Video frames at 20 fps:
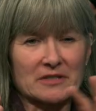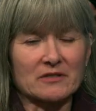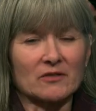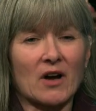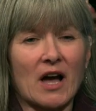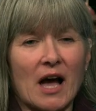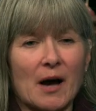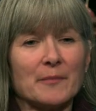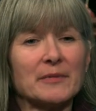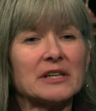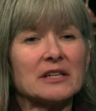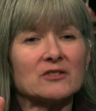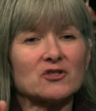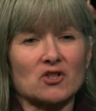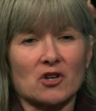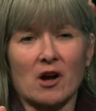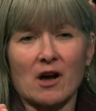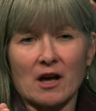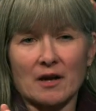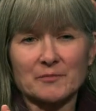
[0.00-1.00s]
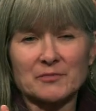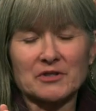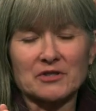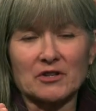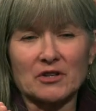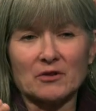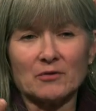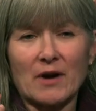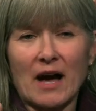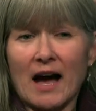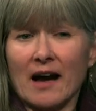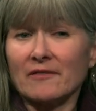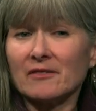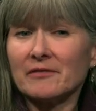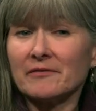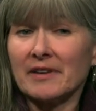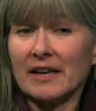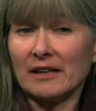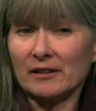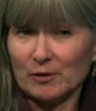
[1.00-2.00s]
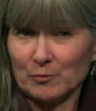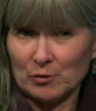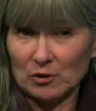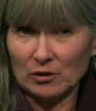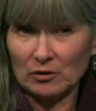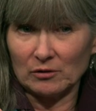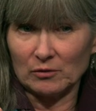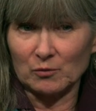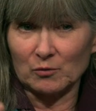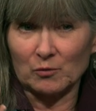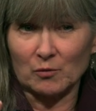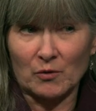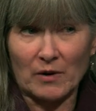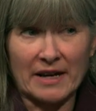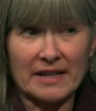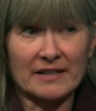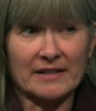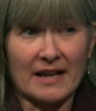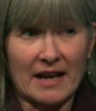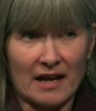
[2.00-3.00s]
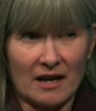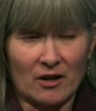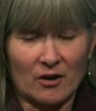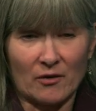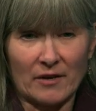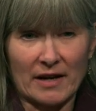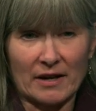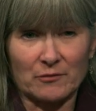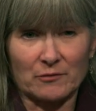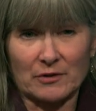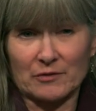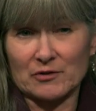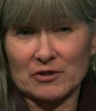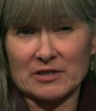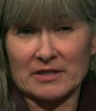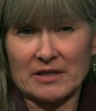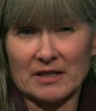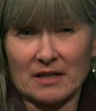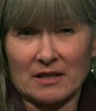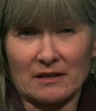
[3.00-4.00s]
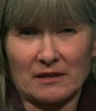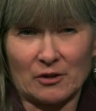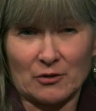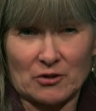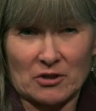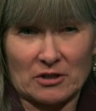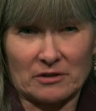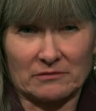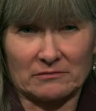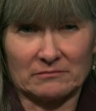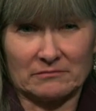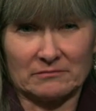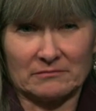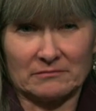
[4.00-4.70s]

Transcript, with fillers: So, how many jobs do you have available right now at Rivercity Inclusion?